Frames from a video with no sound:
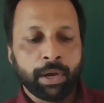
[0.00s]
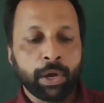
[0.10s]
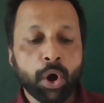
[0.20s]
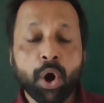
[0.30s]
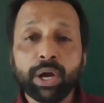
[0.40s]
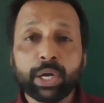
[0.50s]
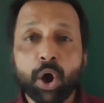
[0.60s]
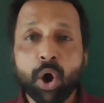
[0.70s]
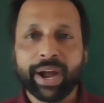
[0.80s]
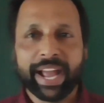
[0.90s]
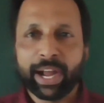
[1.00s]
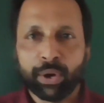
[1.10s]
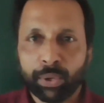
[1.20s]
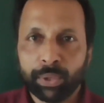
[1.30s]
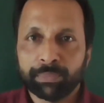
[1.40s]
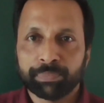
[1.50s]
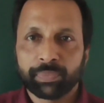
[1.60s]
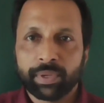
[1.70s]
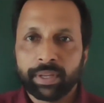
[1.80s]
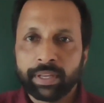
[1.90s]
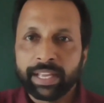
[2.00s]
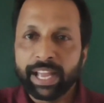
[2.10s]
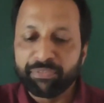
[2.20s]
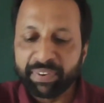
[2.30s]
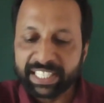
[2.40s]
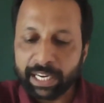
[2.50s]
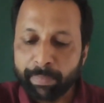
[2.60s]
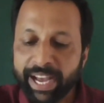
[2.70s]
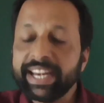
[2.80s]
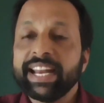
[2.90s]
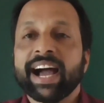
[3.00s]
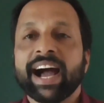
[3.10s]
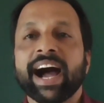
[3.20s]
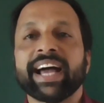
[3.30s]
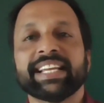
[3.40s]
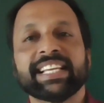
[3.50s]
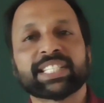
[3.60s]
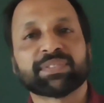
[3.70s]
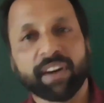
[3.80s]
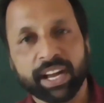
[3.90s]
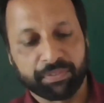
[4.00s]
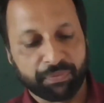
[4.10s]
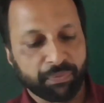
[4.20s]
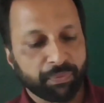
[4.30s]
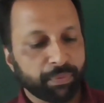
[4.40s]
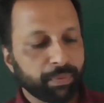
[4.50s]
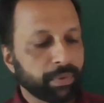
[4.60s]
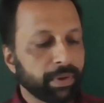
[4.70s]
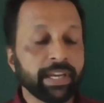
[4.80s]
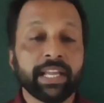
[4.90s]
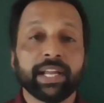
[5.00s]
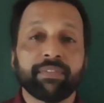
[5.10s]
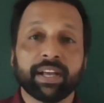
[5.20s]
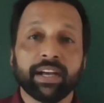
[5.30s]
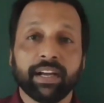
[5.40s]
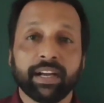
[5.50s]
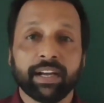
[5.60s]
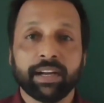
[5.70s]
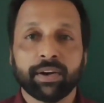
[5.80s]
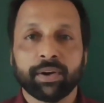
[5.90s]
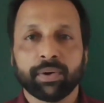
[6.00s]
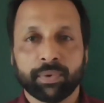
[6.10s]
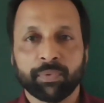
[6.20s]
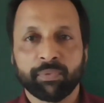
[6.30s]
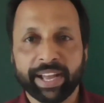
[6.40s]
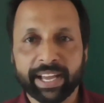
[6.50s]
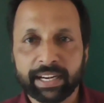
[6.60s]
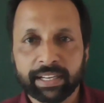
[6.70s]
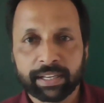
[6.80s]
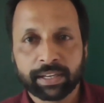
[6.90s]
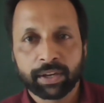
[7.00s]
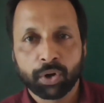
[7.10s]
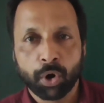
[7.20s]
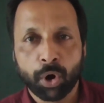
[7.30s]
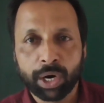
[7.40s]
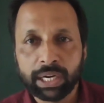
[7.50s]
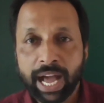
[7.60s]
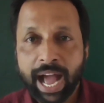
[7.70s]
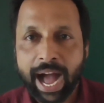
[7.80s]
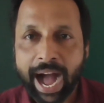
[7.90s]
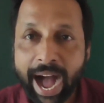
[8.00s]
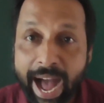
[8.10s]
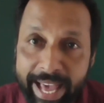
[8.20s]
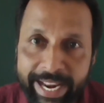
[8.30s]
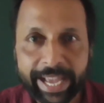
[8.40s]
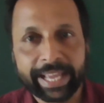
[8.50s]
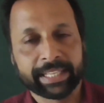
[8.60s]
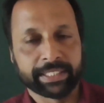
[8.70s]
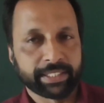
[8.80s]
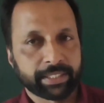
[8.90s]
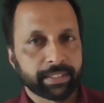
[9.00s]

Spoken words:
Long, long ago, a fisherman and his wife lived where? On an island.